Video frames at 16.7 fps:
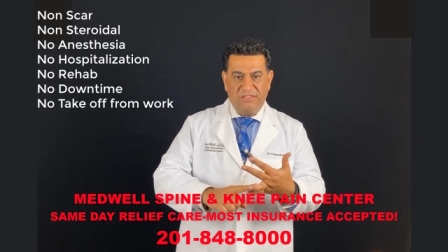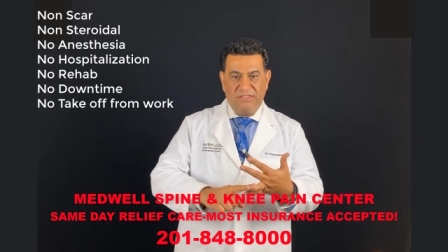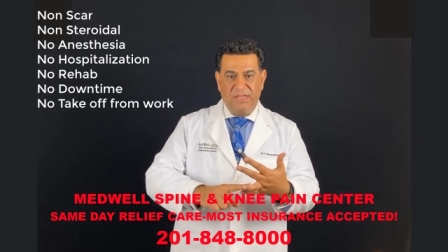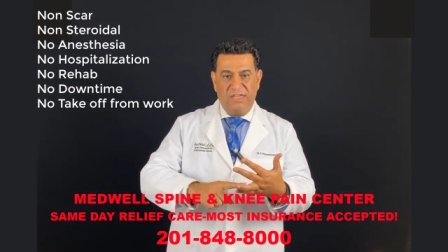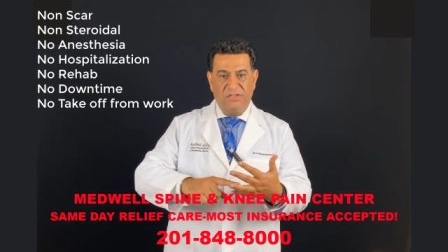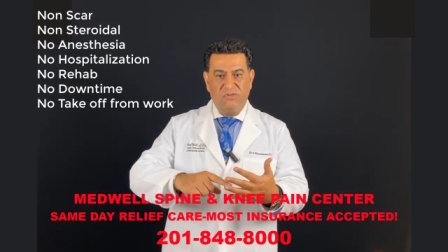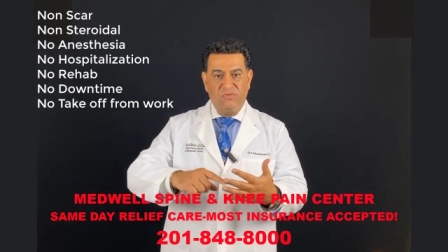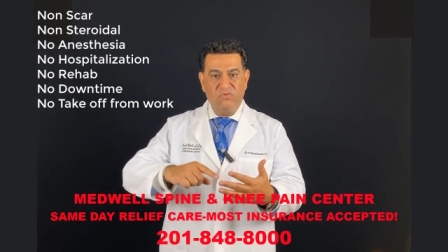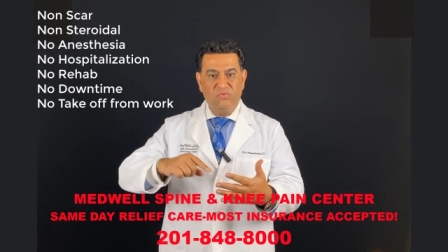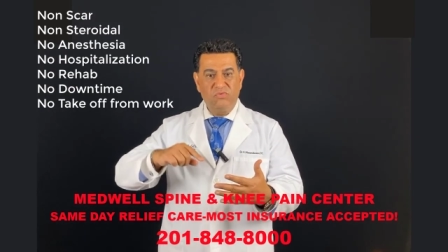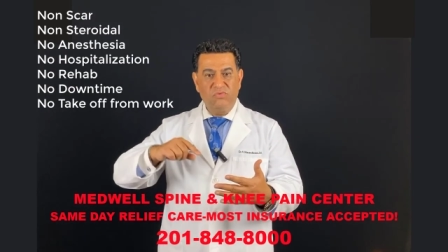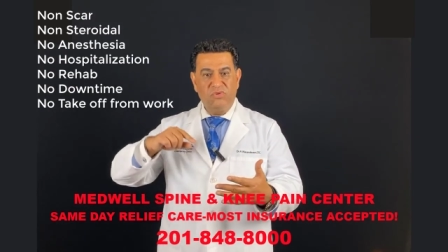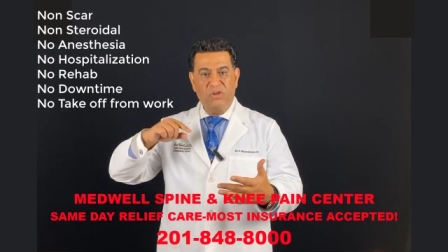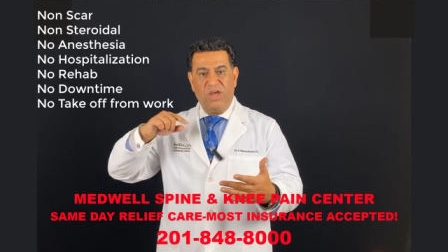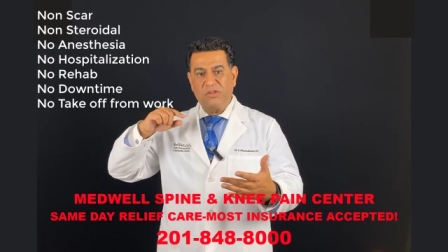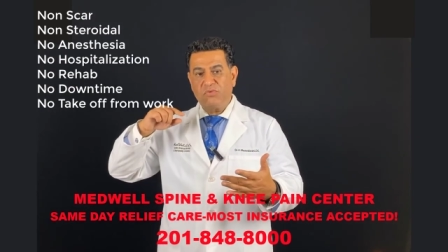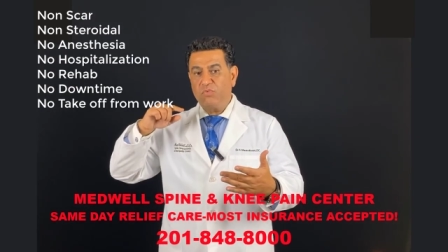They do
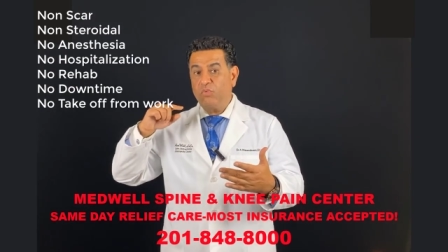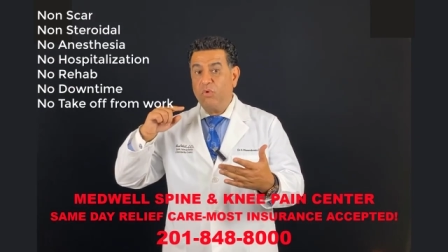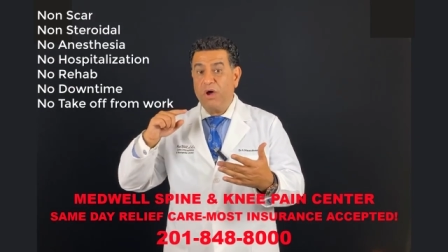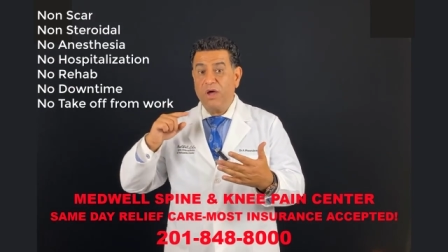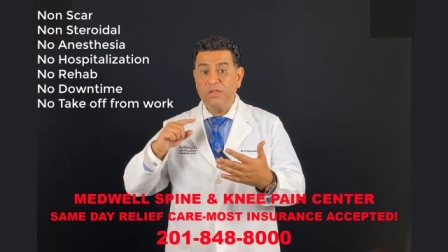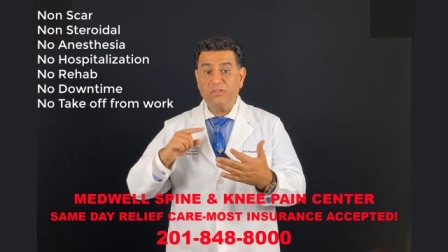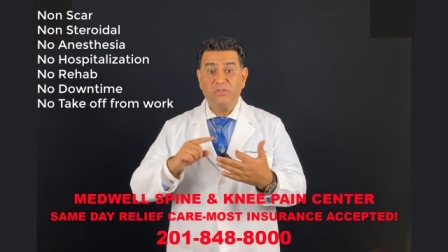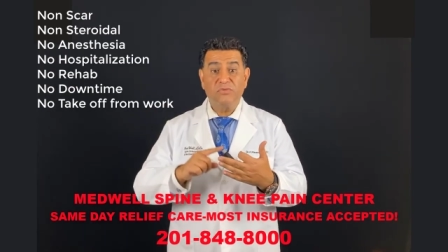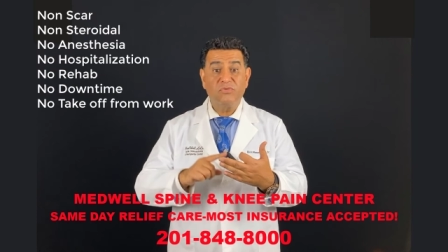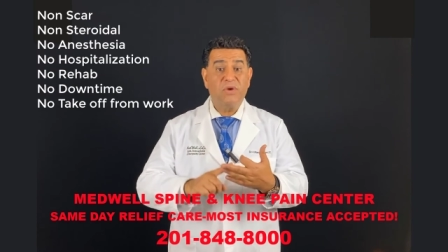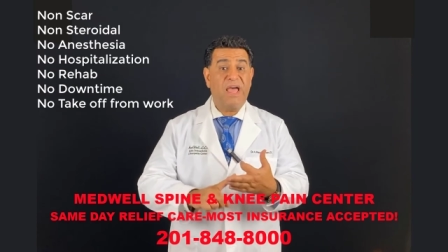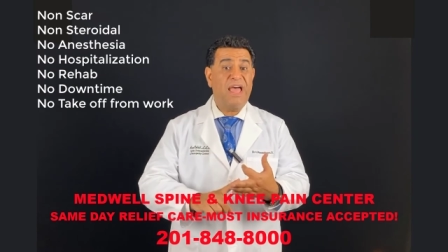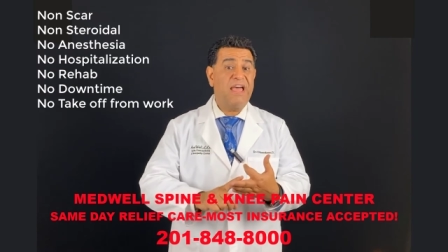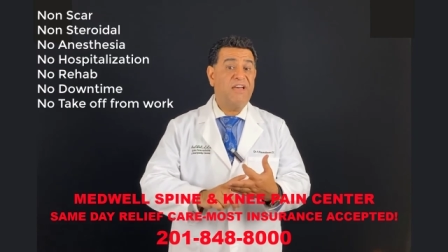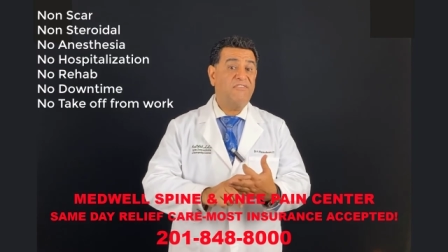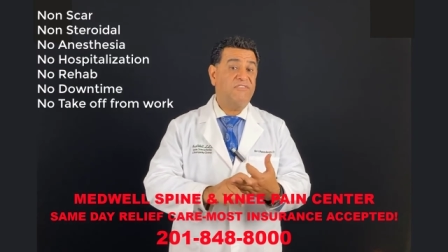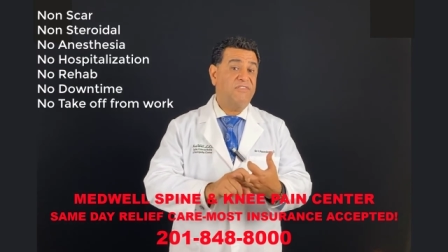not want to
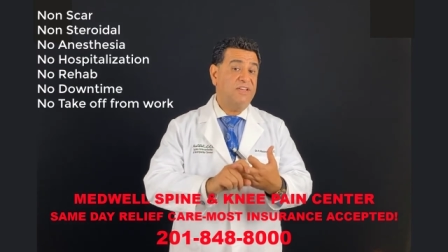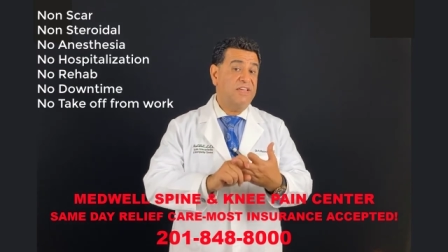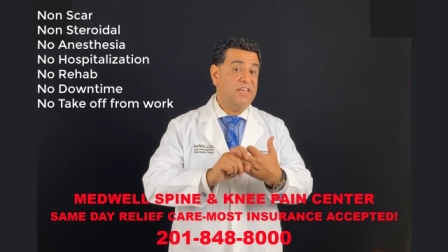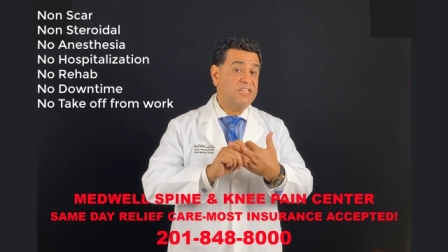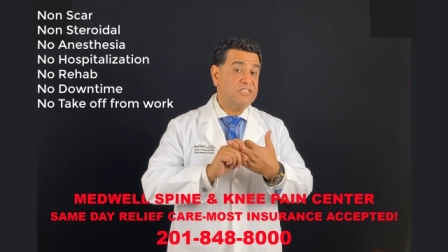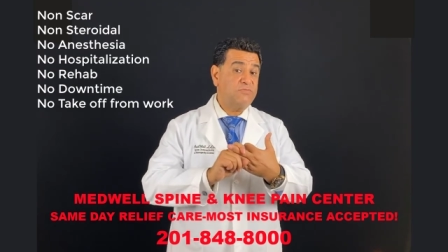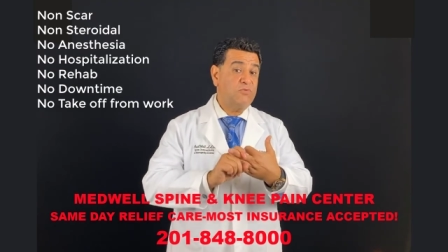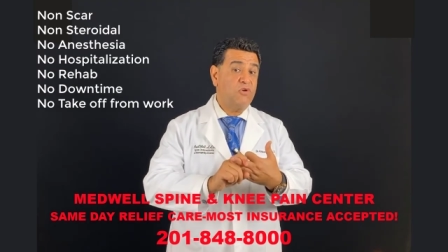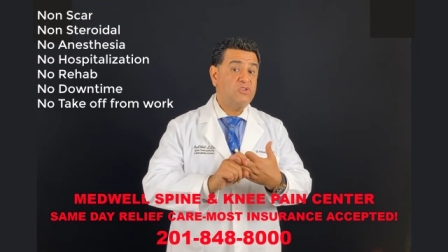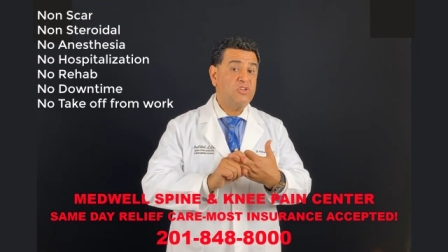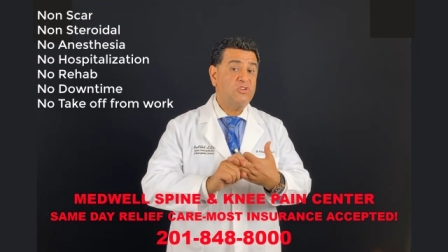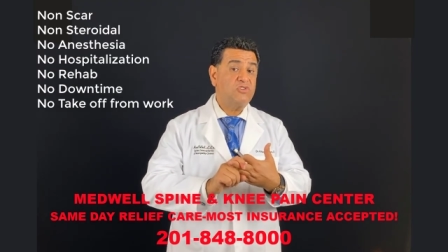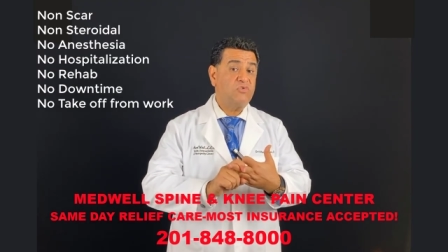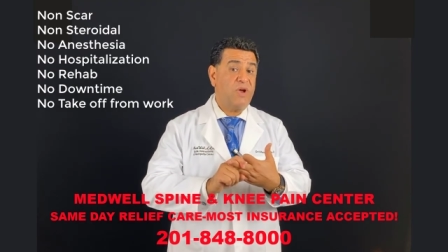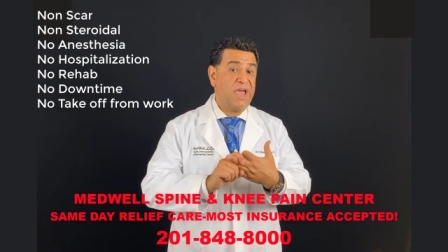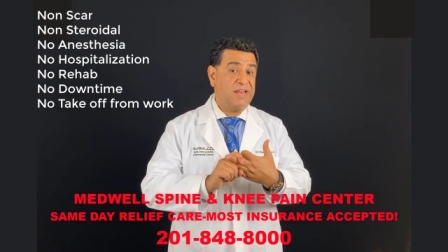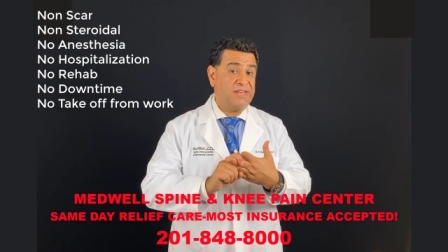have exposure
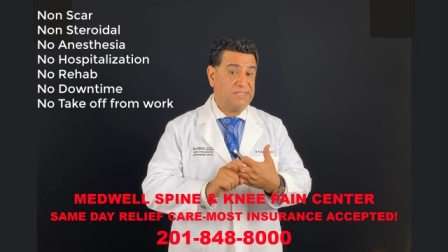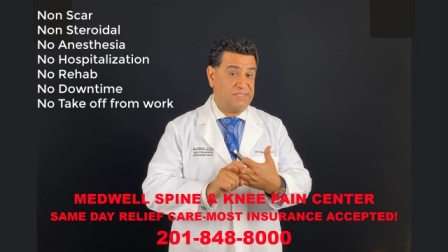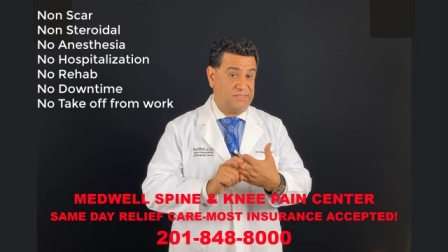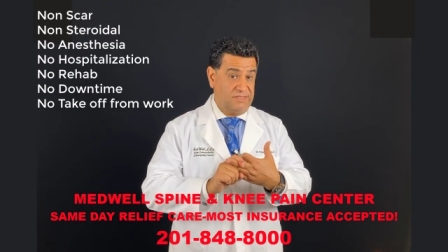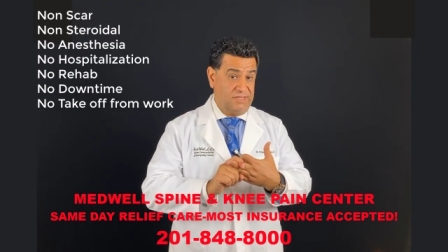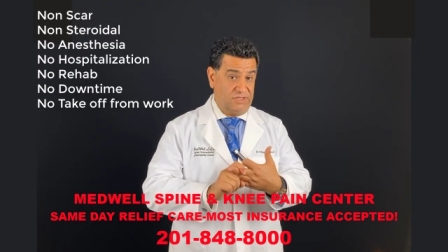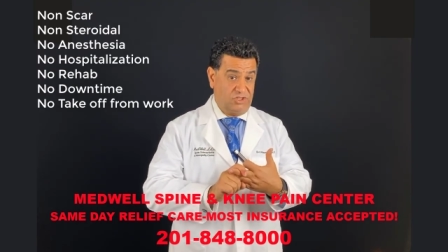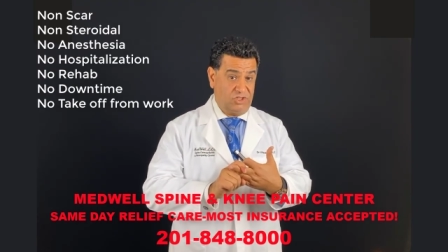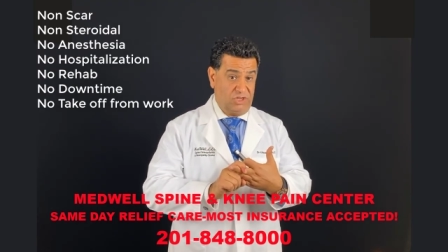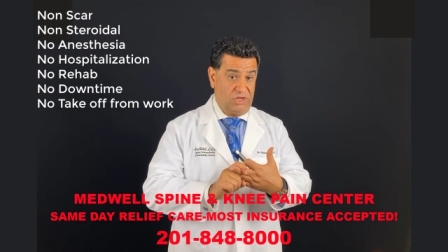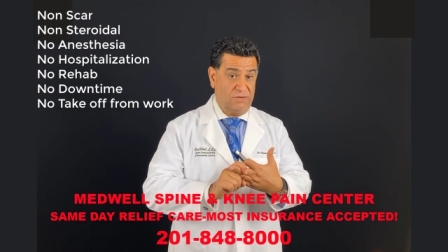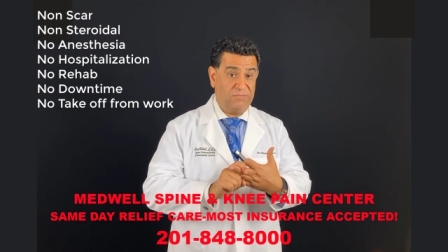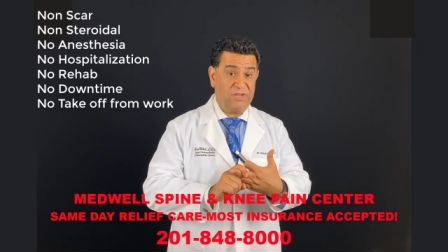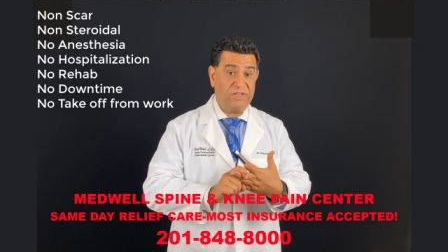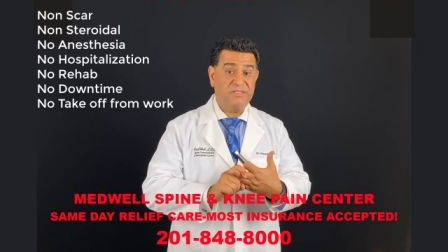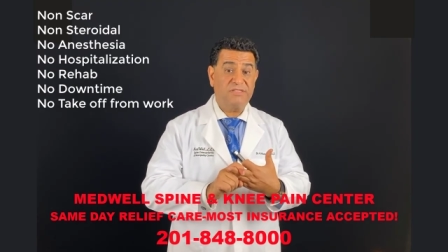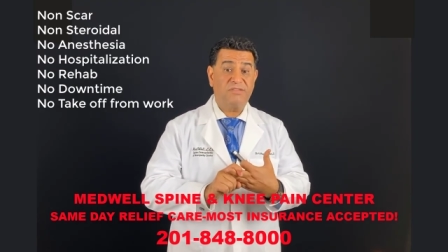to
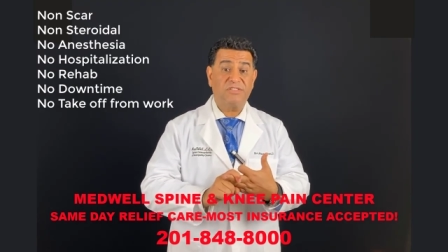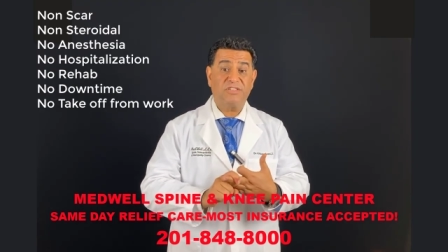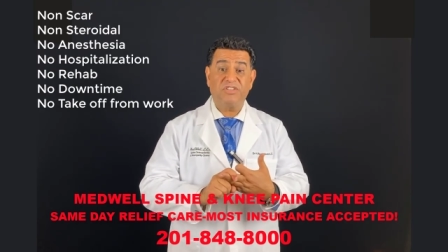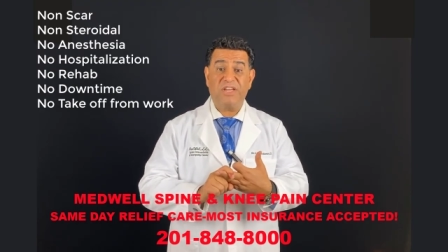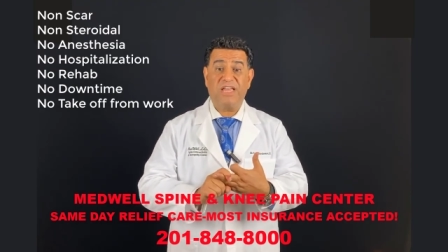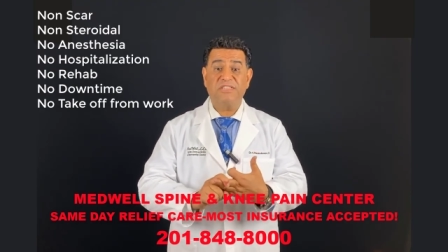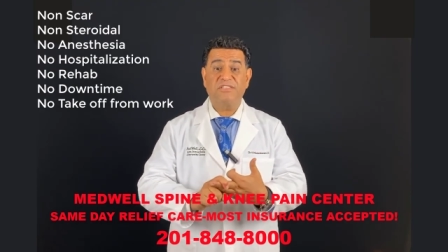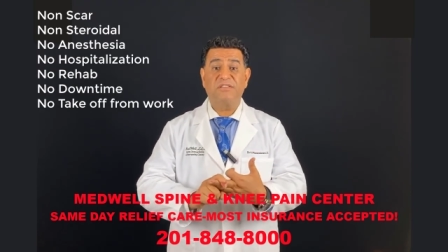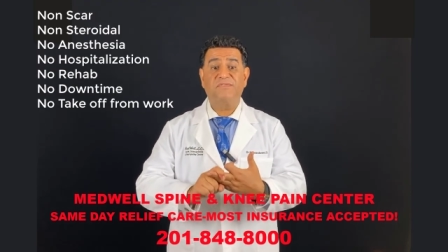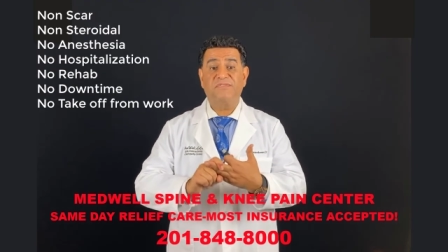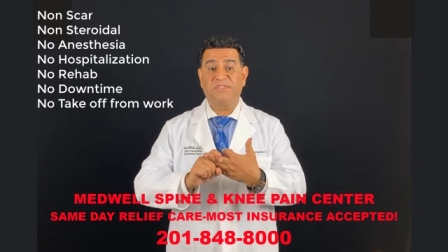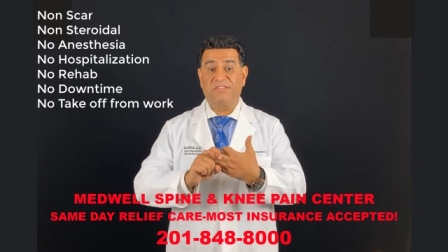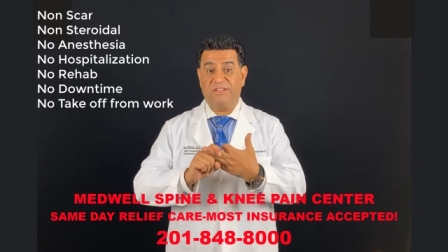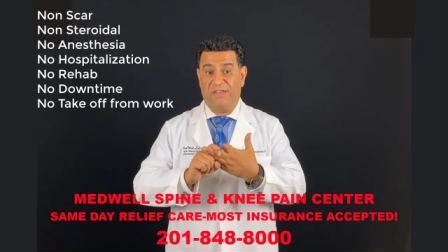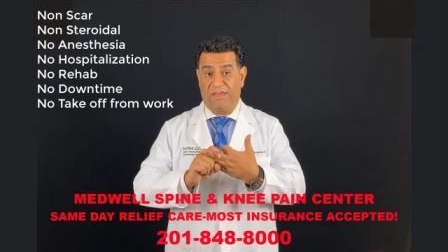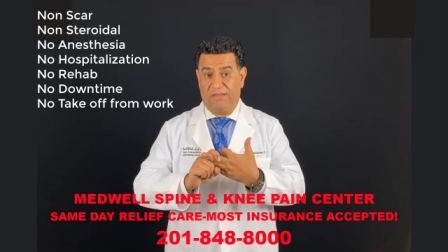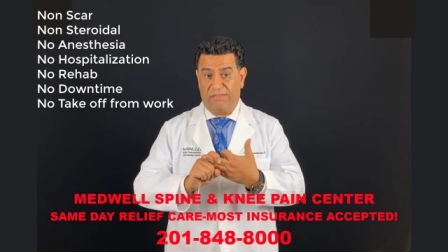anesthesia because there's a chance
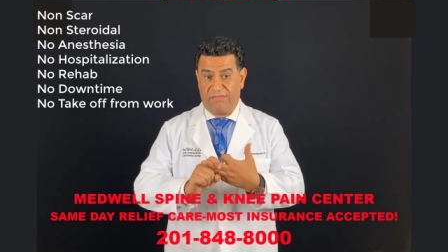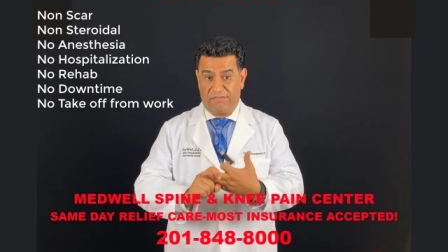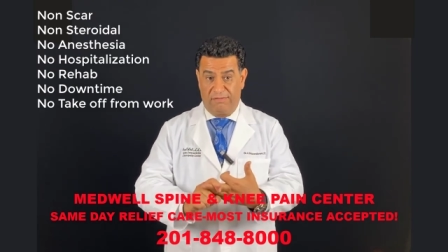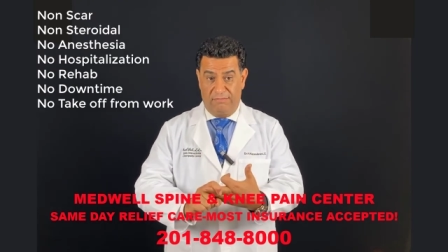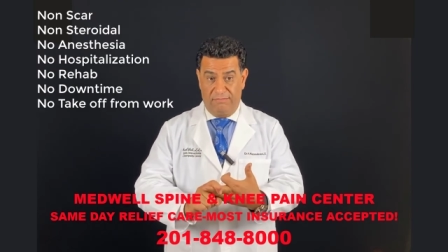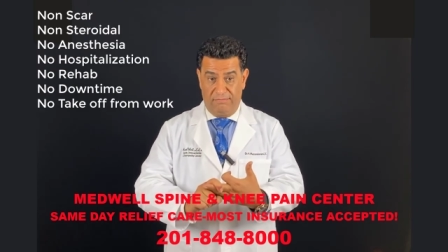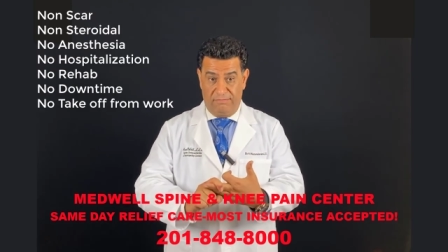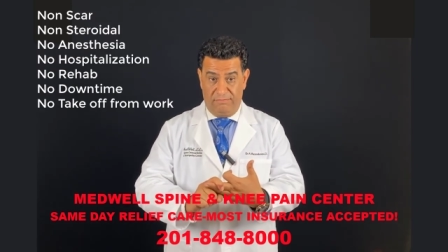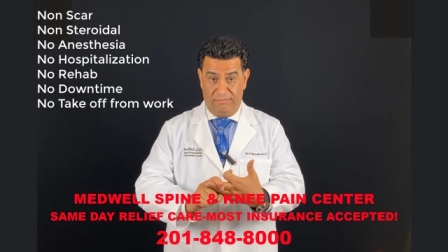of death.